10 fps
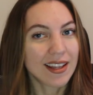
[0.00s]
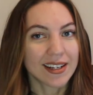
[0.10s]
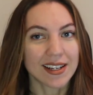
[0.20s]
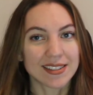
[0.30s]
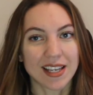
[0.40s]

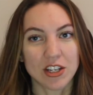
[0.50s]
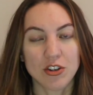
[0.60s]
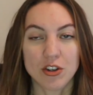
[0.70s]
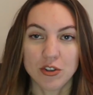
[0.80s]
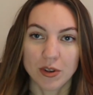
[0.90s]
like I said, you
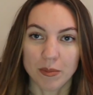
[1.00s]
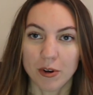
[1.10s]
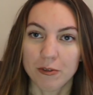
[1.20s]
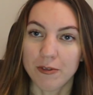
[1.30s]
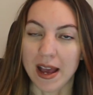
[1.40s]
know, you can
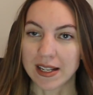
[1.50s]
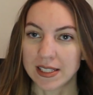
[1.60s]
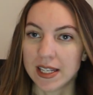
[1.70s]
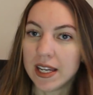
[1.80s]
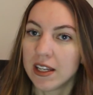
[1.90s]

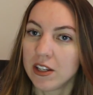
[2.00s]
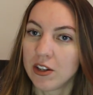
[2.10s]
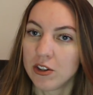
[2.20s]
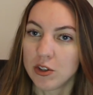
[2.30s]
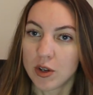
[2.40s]
perfect it, you
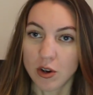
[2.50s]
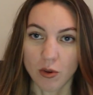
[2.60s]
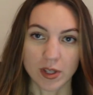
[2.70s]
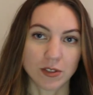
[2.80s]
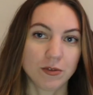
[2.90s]
know, you can
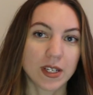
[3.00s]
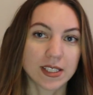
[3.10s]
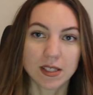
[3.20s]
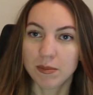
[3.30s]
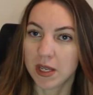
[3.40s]
always fix
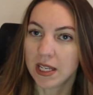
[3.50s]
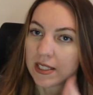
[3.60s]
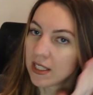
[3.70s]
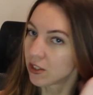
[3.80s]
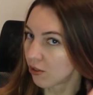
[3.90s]
some
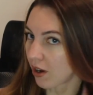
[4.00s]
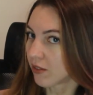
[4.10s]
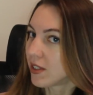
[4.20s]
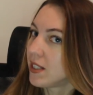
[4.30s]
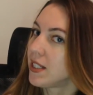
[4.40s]
pieces
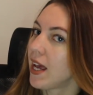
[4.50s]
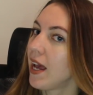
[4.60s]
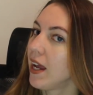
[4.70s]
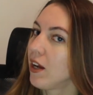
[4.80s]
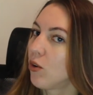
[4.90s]
throughout the
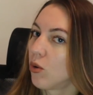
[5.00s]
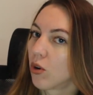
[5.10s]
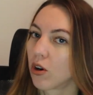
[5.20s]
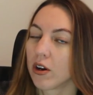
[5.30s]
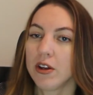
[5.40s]
day
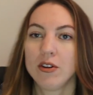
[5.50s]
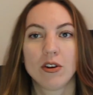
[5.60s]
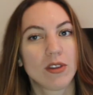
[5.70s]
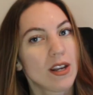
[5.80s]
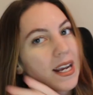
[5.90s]
or, you
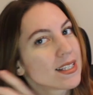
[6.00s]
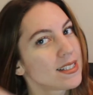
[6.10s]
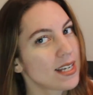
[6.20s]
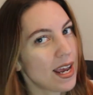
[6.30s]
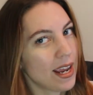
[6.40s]
know, the
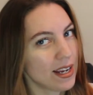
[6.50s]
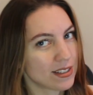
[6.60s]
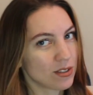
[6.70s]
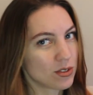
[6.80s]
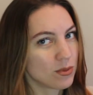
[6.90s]
next day,
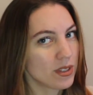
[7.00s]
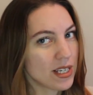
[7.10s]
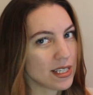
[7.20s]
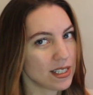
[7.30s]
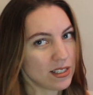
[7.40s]
so it's really
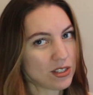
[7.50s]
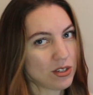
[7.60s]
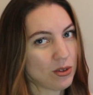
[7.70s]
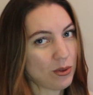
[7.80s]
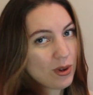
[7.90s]
easy
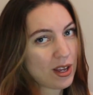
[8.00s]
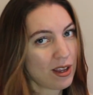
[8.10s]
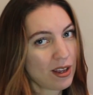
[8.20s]
to